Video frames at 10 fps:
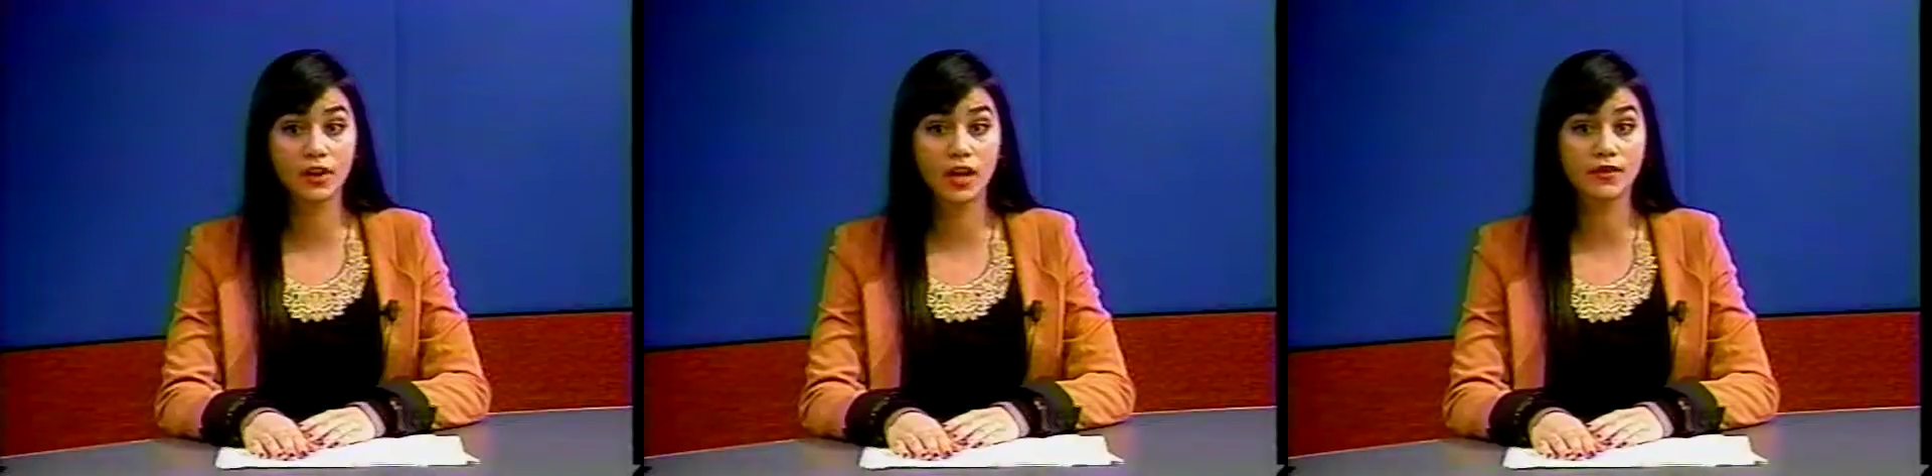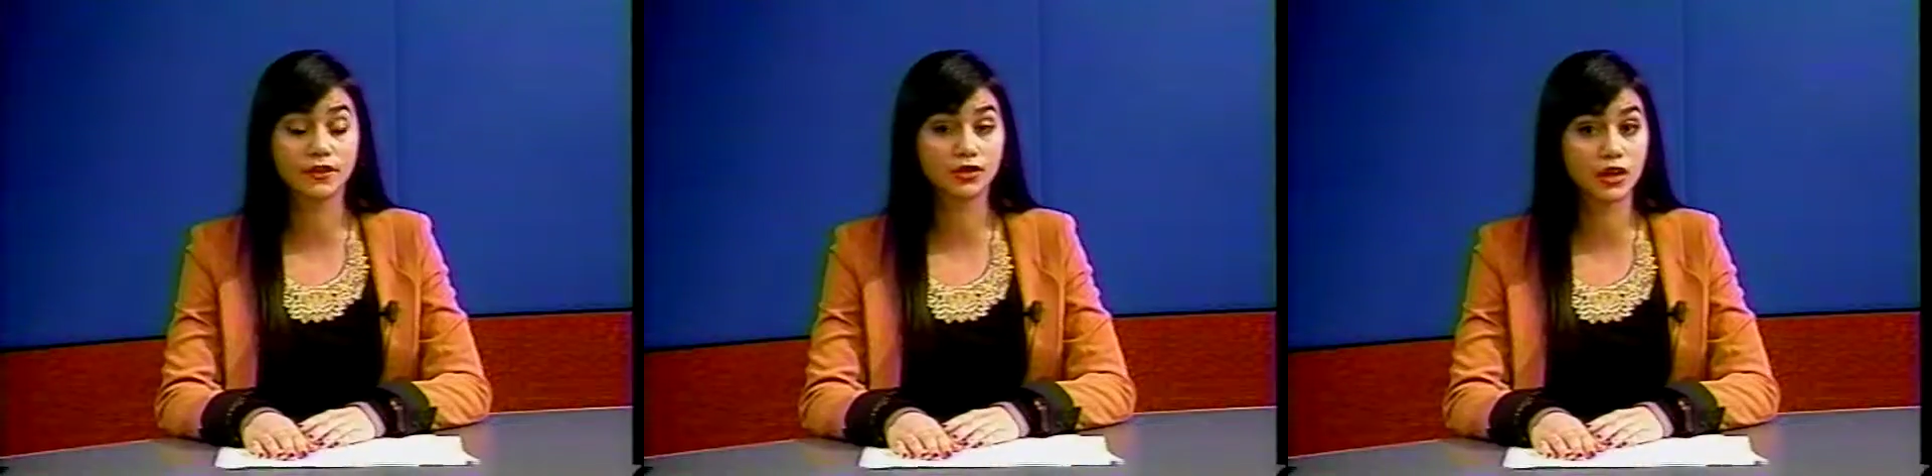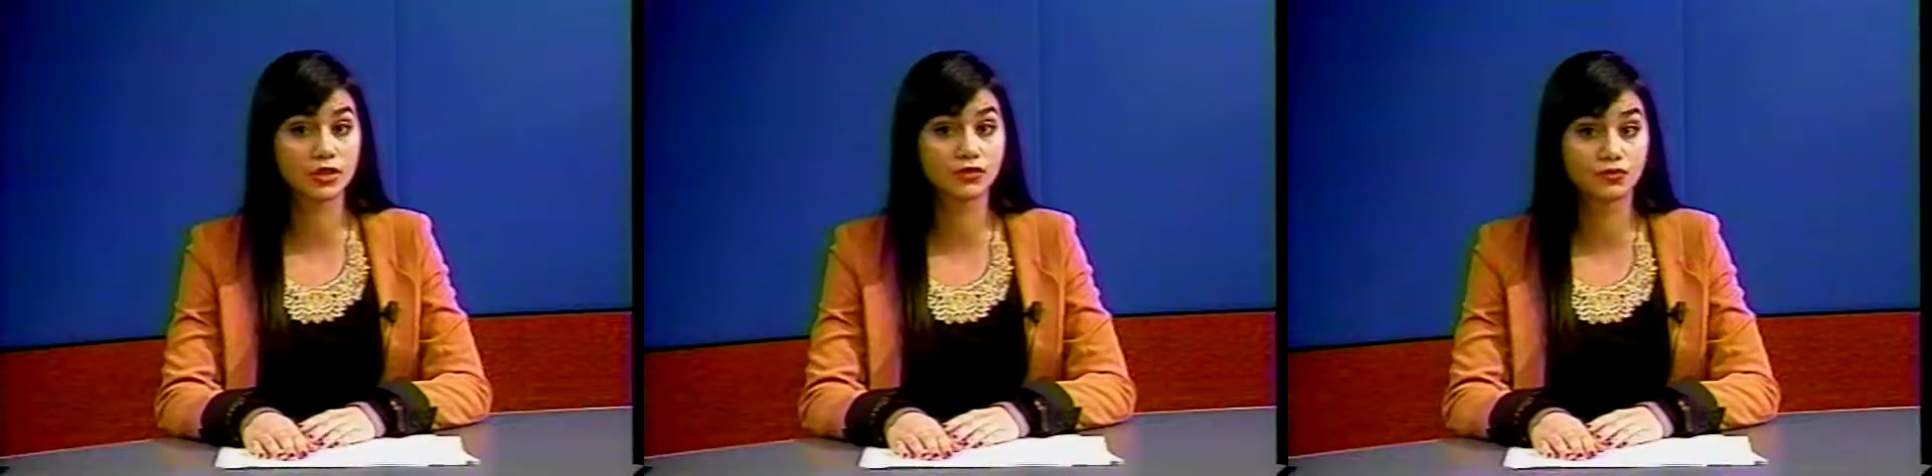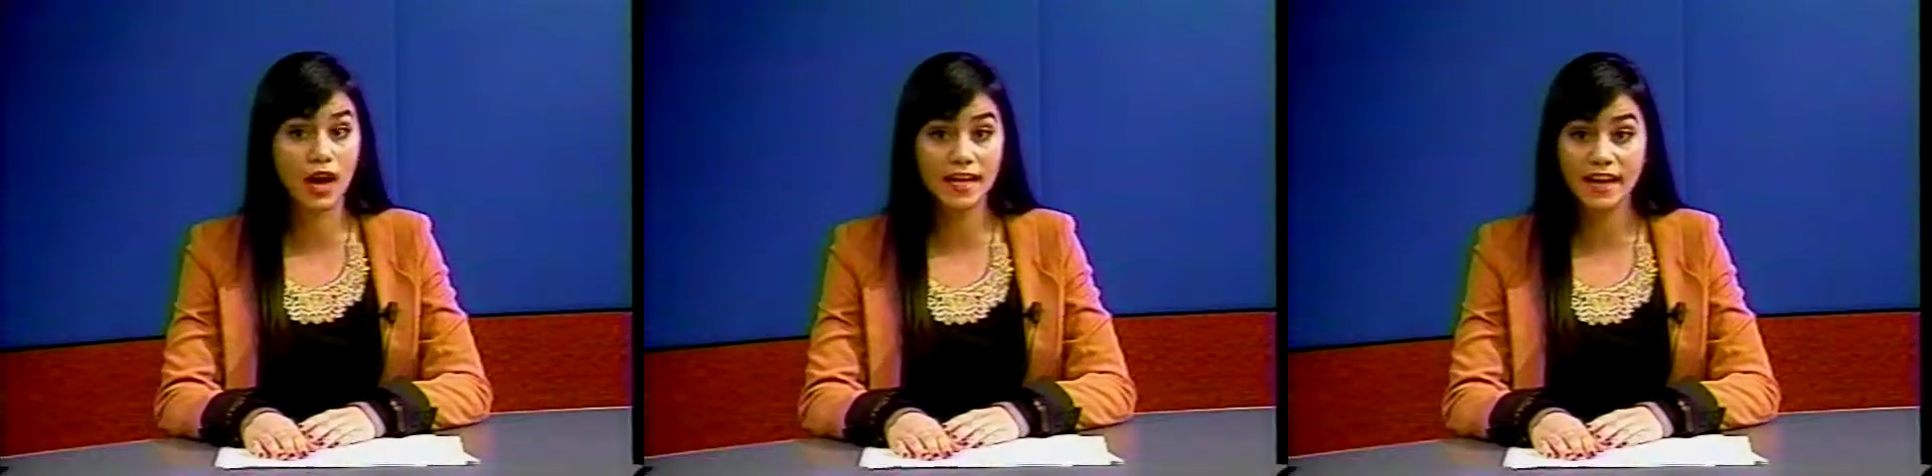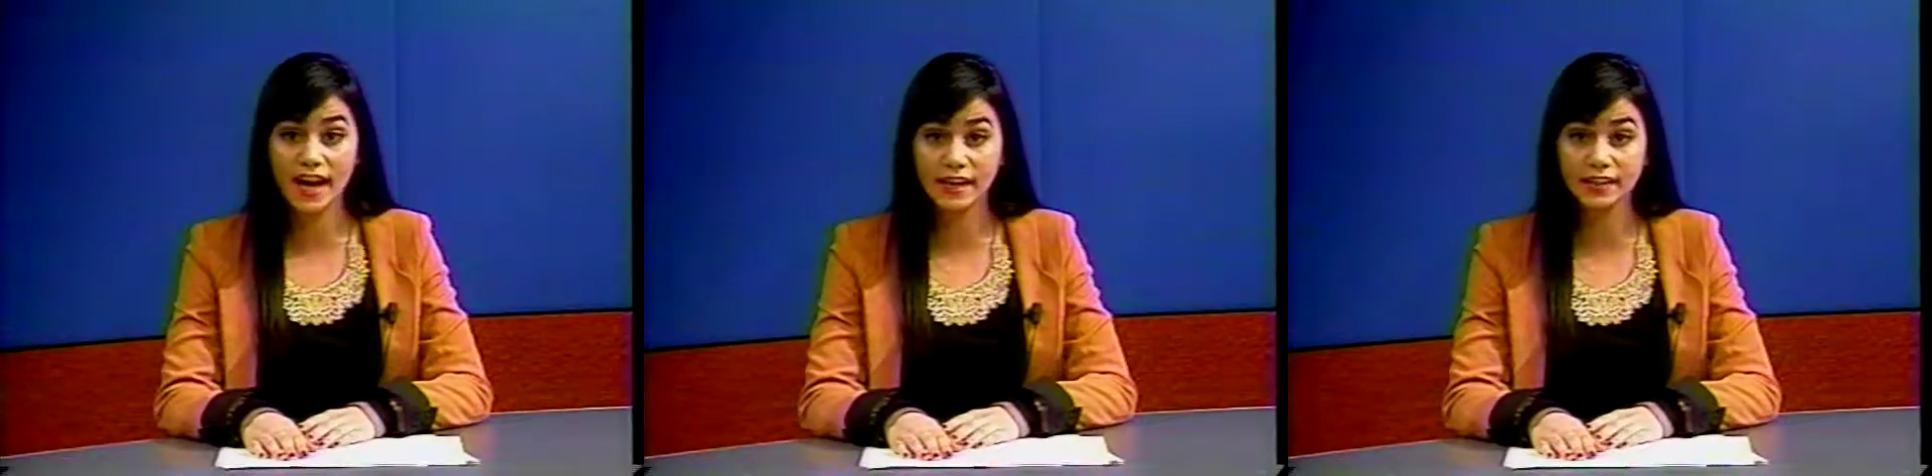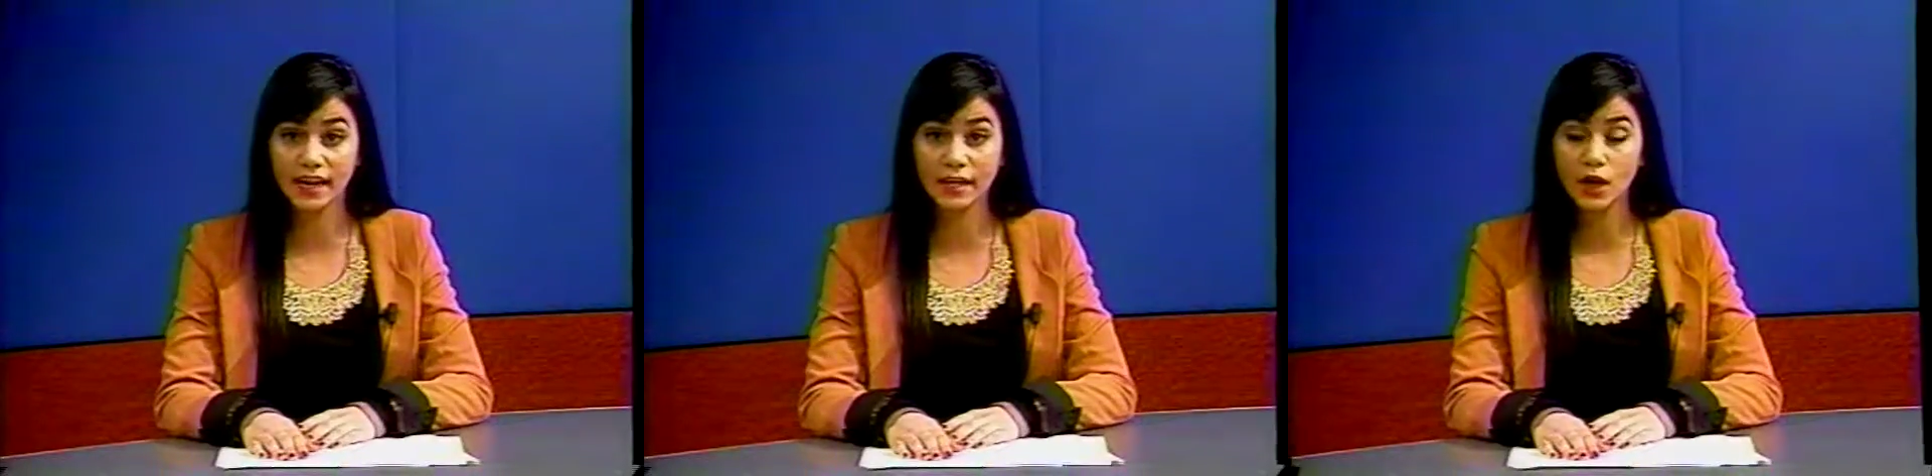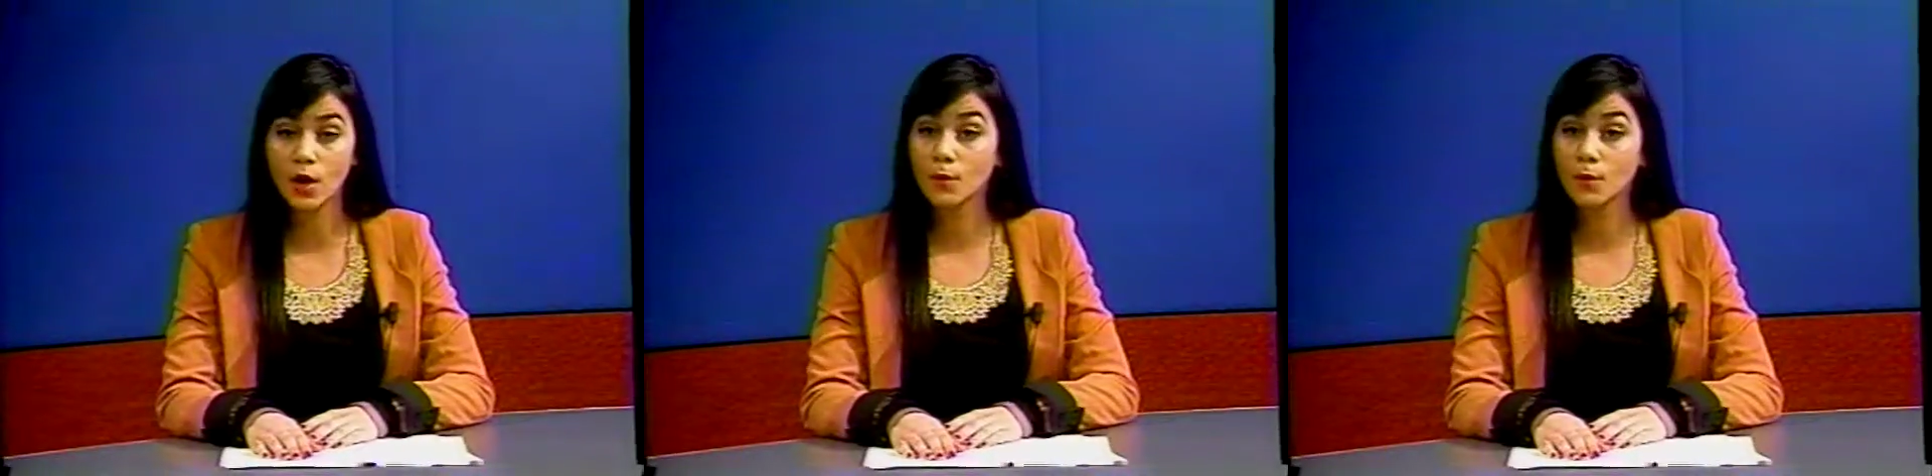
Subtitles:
front of the truck's right headlight